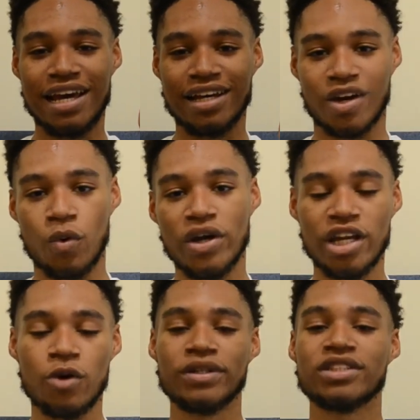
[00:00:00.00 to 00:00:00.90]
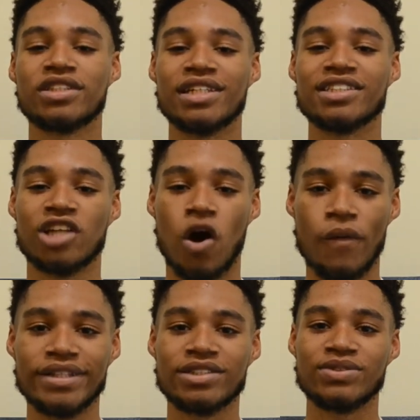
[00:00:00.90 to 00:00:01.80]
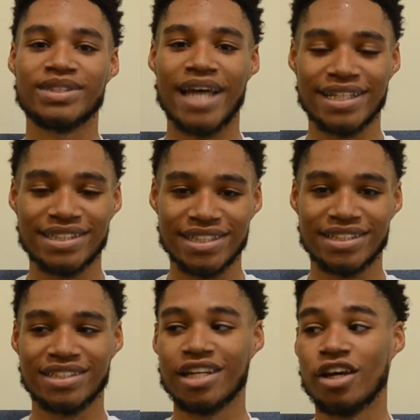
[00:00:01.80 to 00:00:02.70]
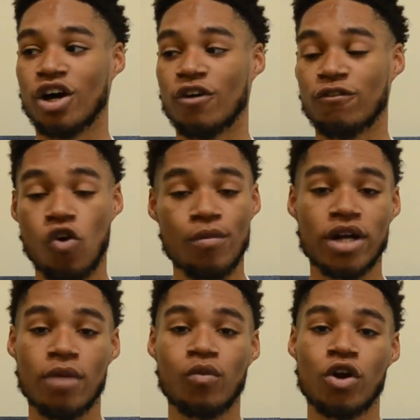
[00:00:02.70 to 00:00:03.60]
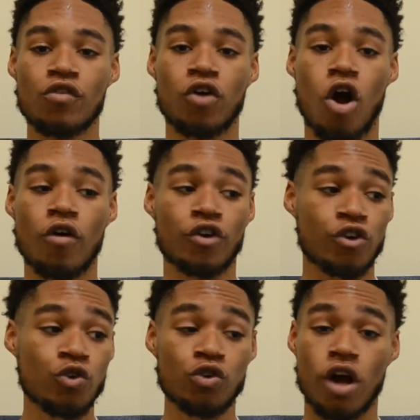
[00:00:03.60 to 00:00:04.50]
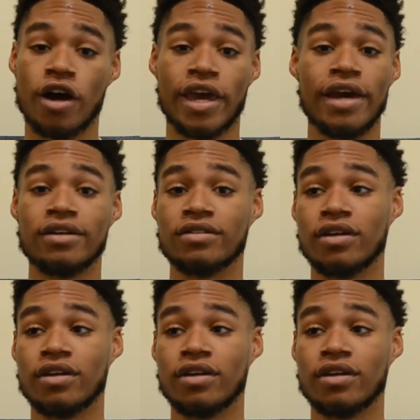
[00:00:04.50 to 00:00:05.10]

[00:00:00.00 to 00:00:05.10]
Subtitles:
Quinn Ewers is going to Texas, former #1 overall recruit, again,